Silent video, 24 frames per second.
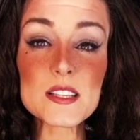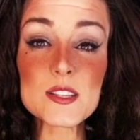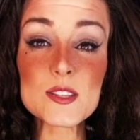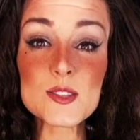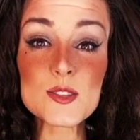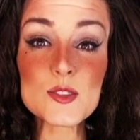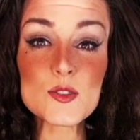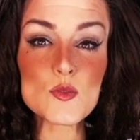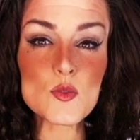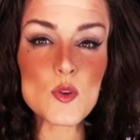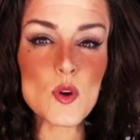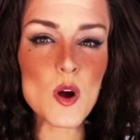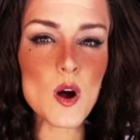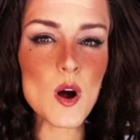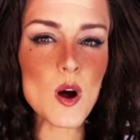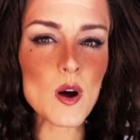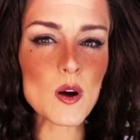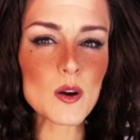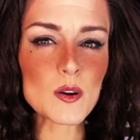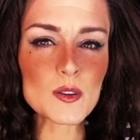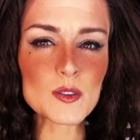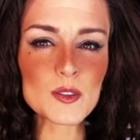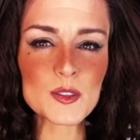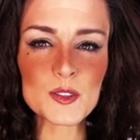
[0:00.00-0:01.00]

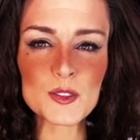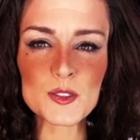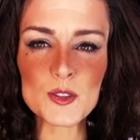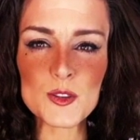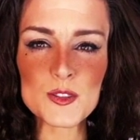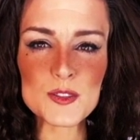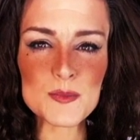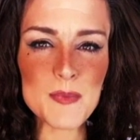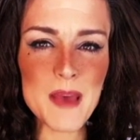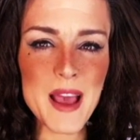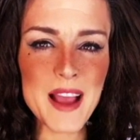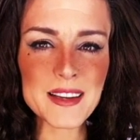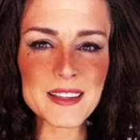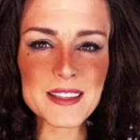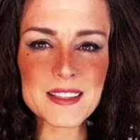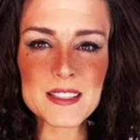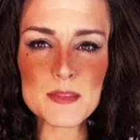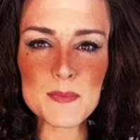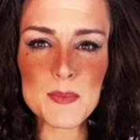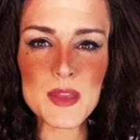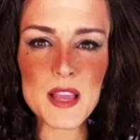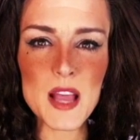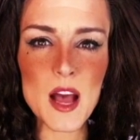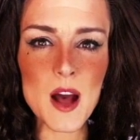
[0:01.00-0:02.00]
stronger those magnets
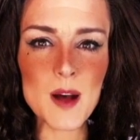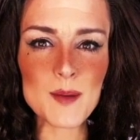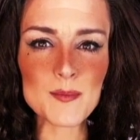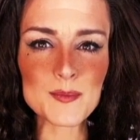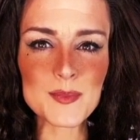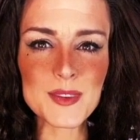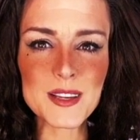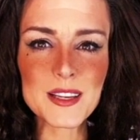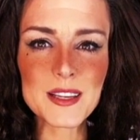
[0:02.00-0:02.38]
become,